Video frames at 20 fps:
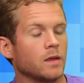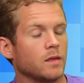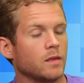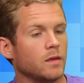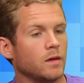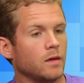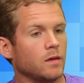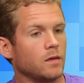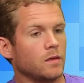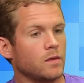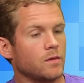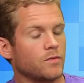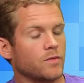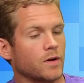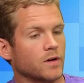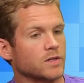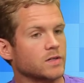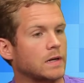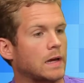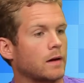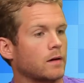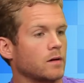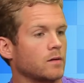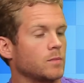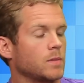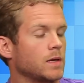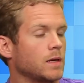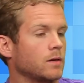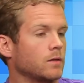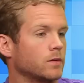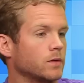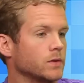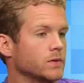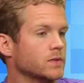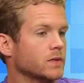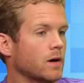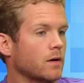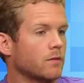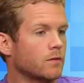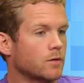the functionality of being able to
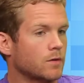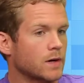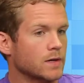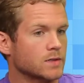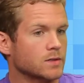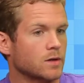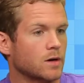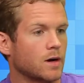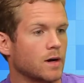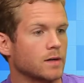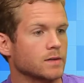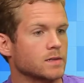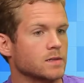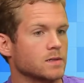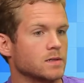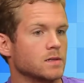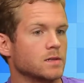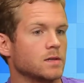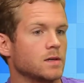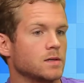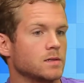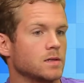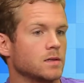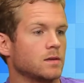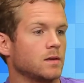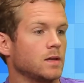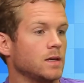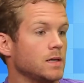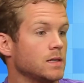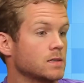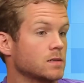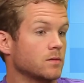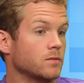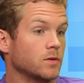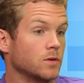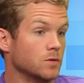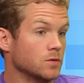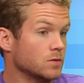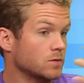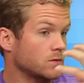discover restaurants? Is it the ease of
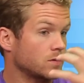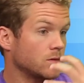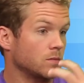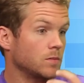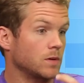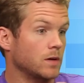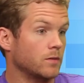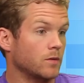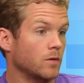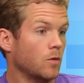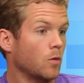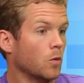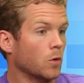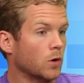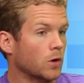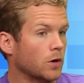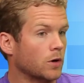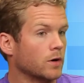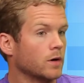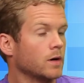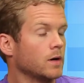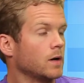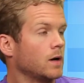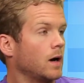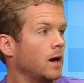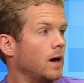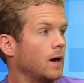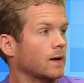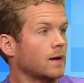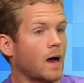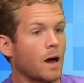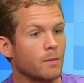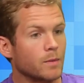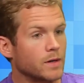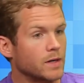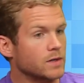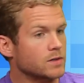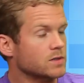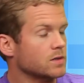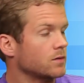use to be able to order? A
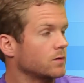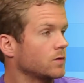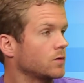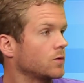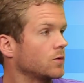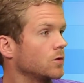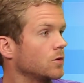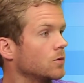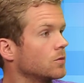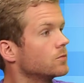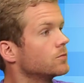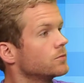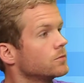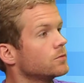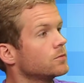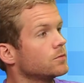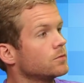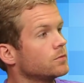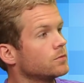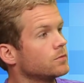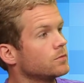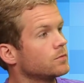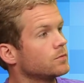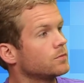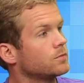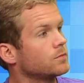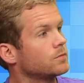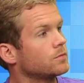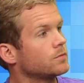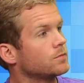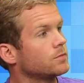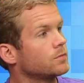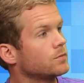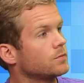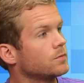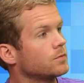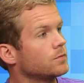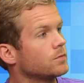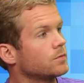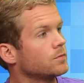combination of the two? Yeah, absolutely, a
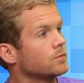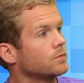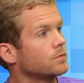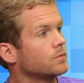combination of